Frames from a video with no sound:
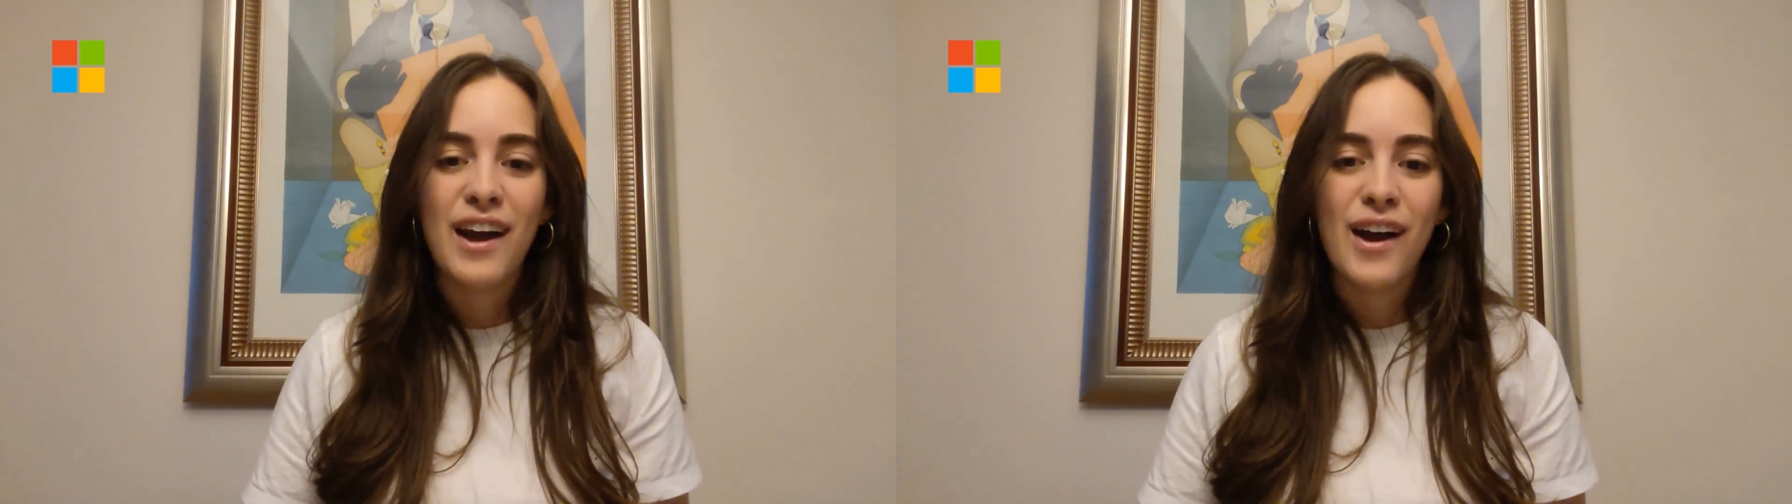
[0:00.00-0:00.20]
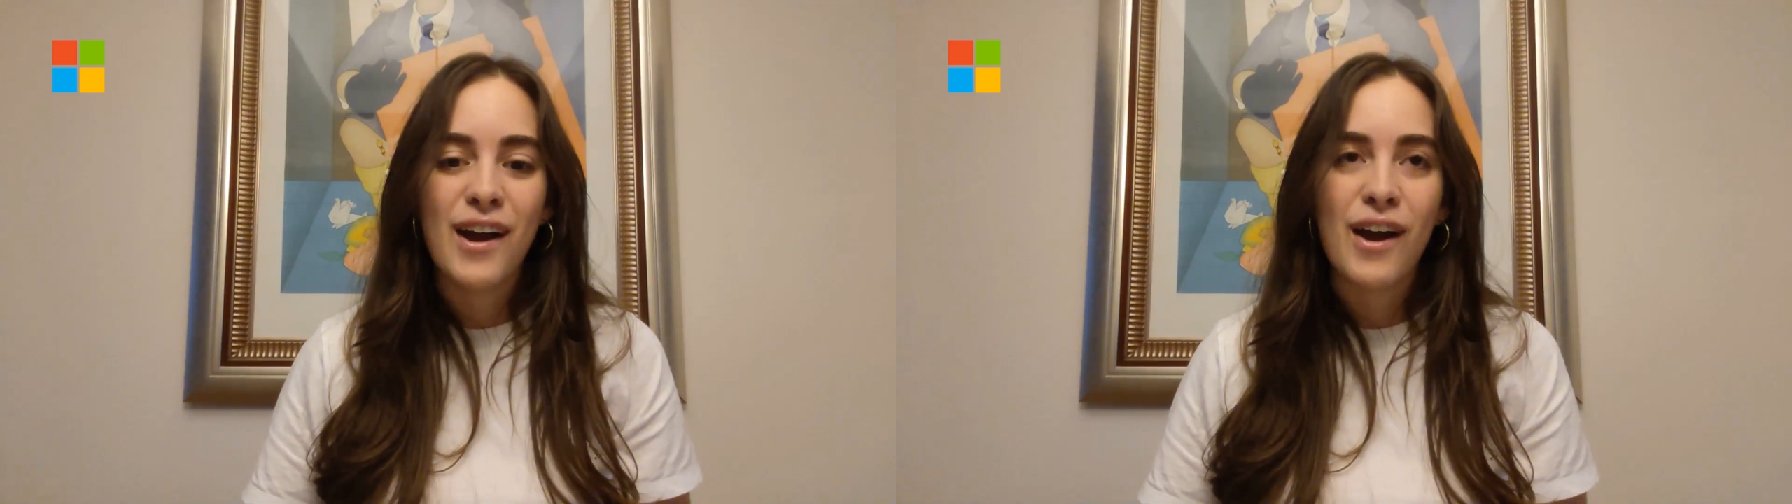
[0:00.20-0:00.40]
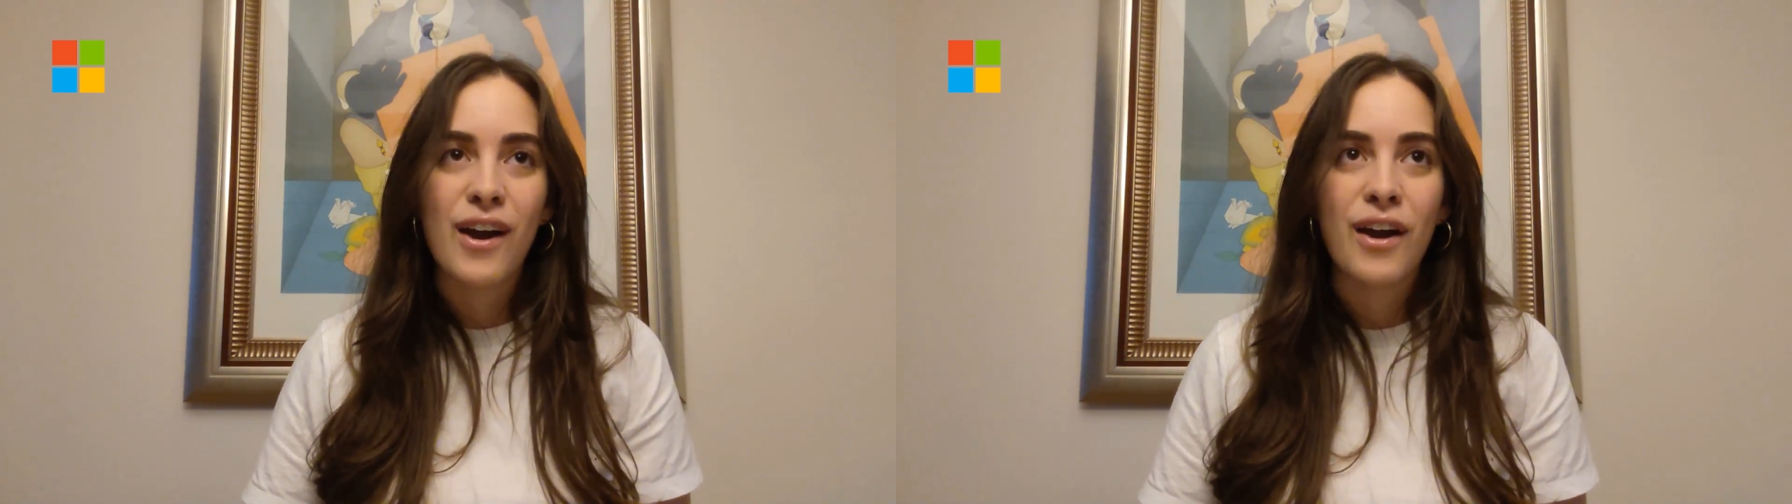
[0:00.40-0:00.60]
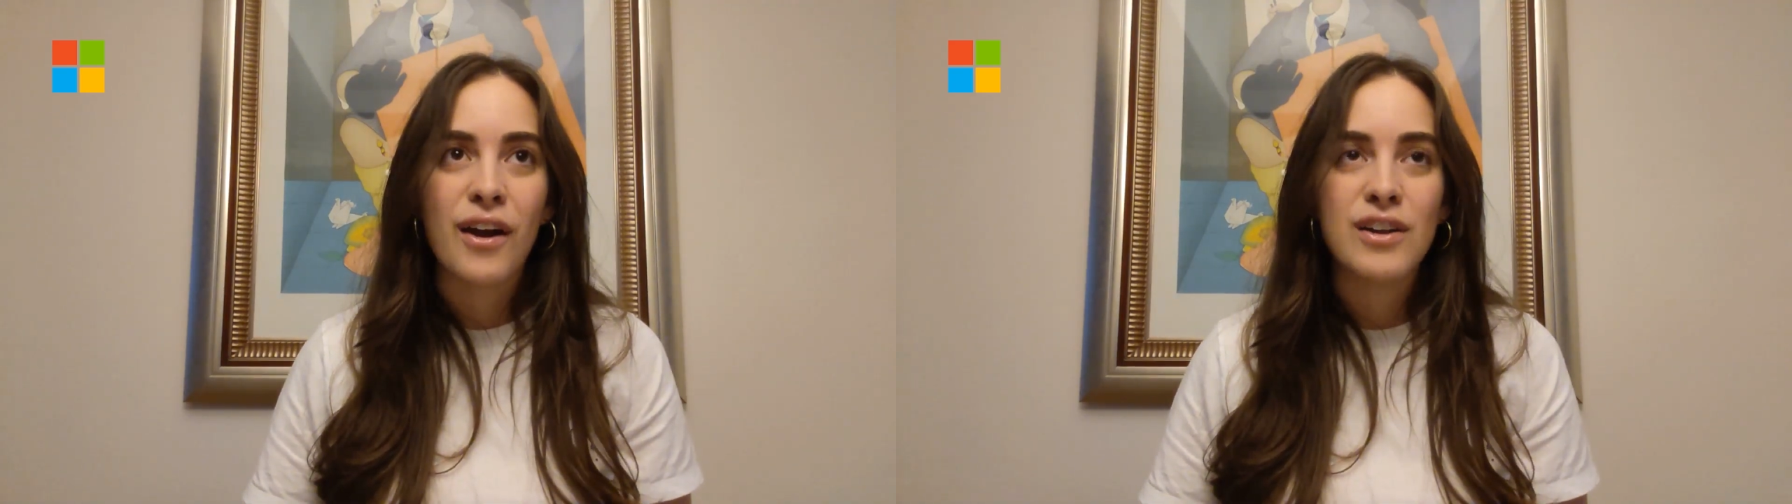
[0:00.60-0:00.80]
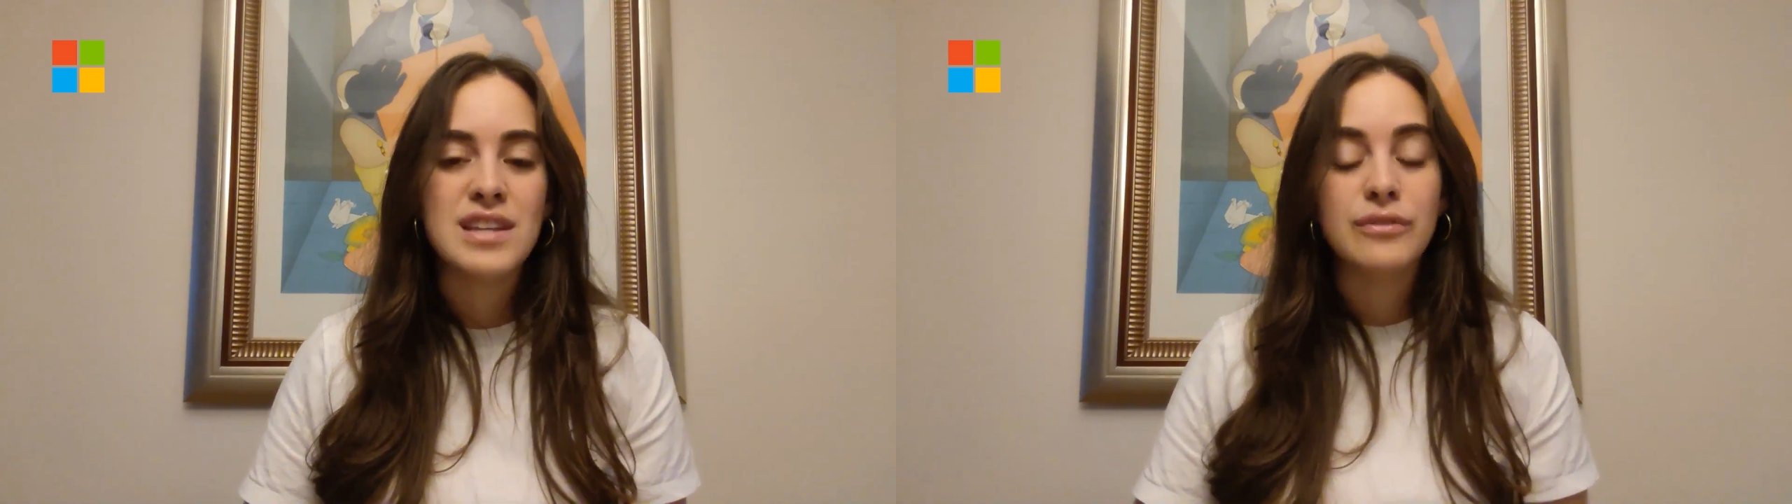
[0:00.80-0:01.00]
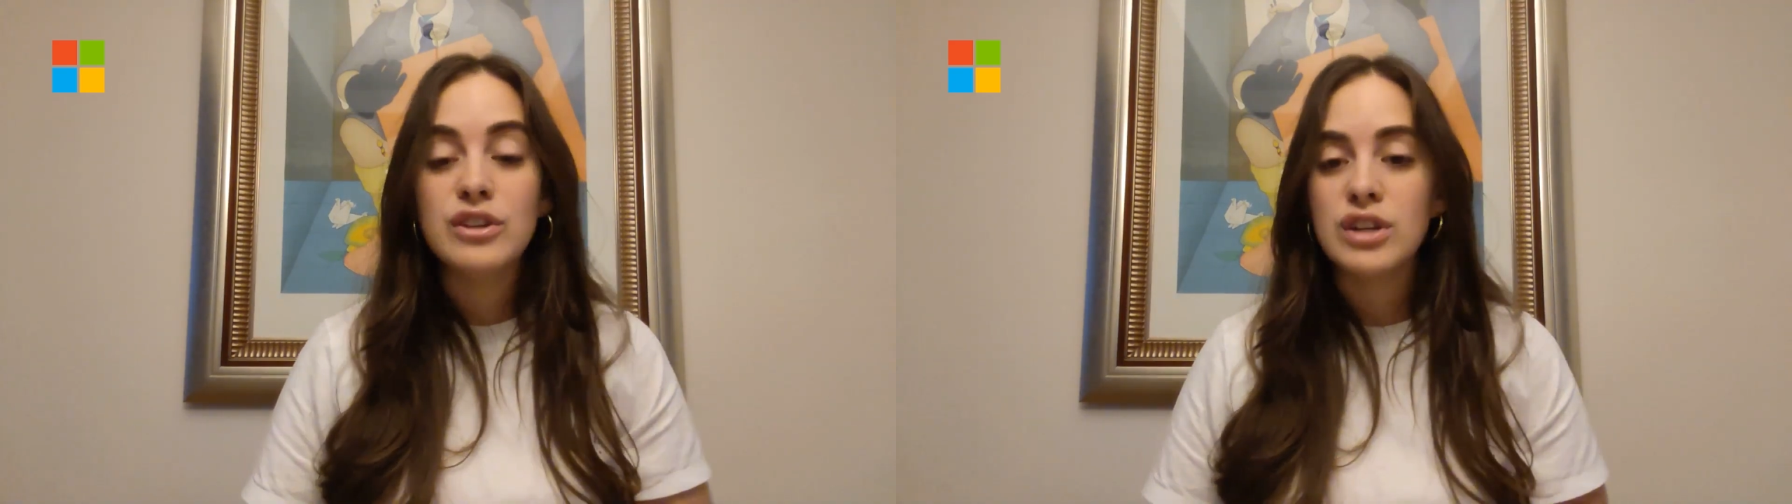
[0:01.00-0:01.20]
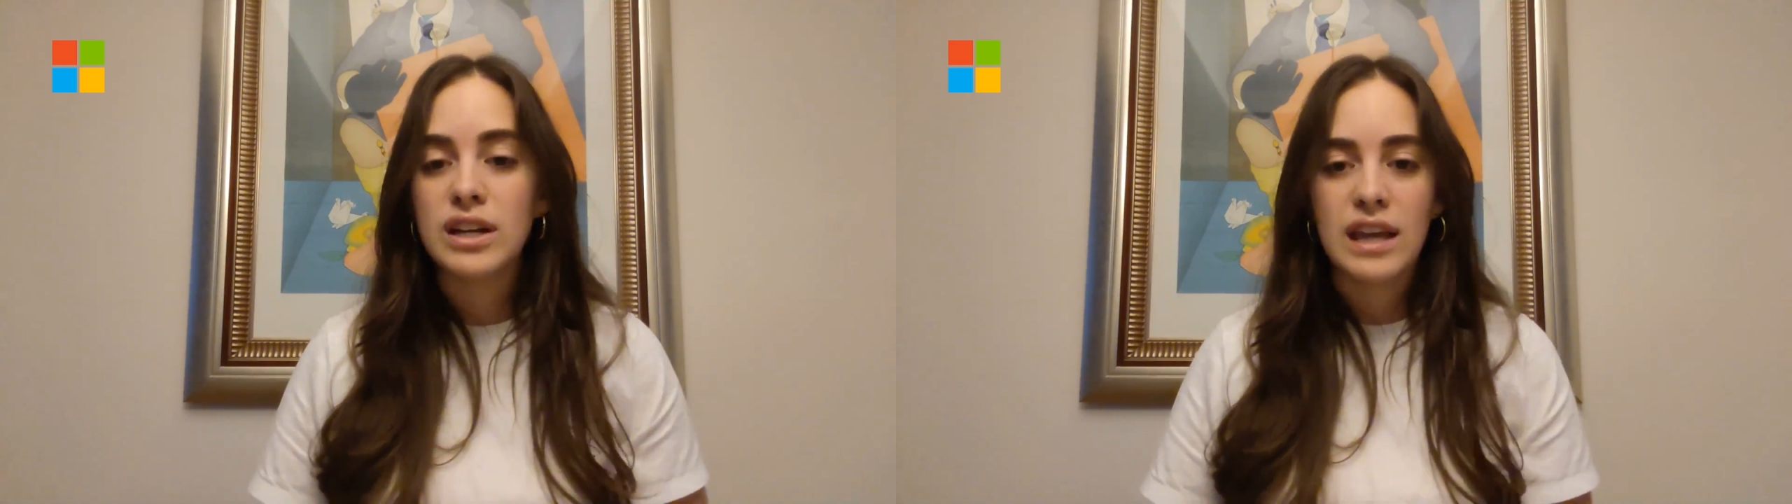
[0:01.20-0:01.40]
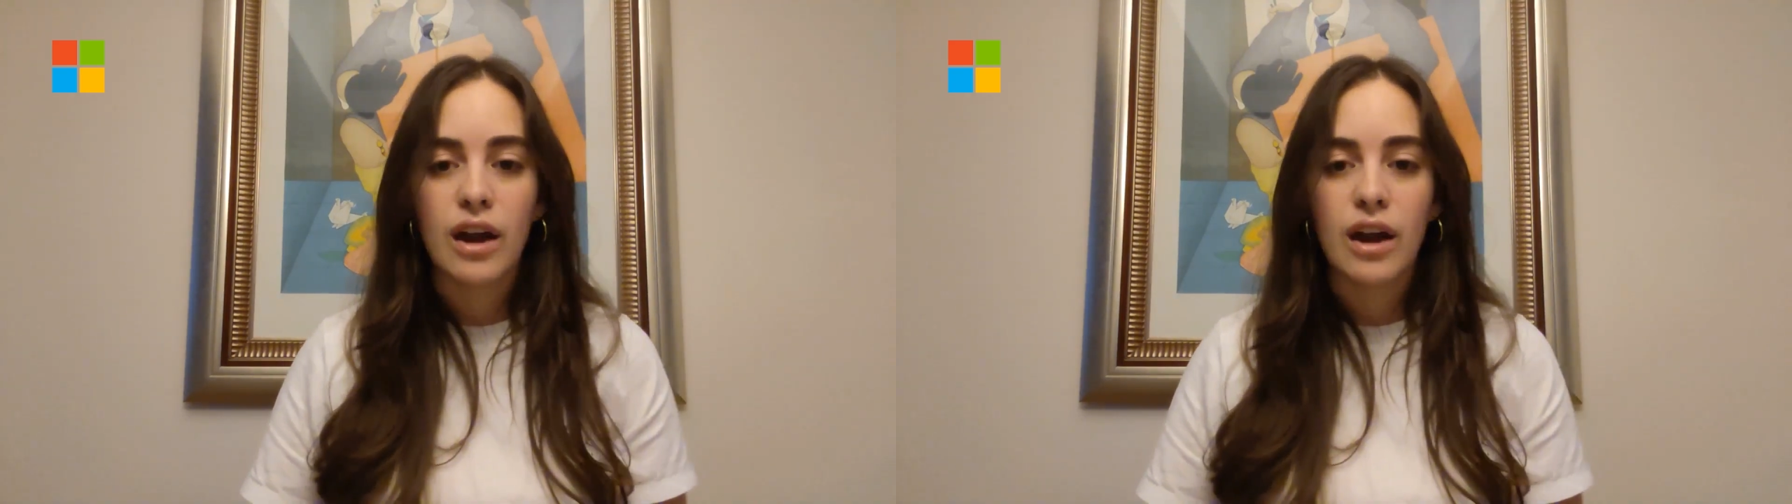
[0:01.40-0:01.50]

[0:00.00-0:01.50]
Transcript: are definitely trying to get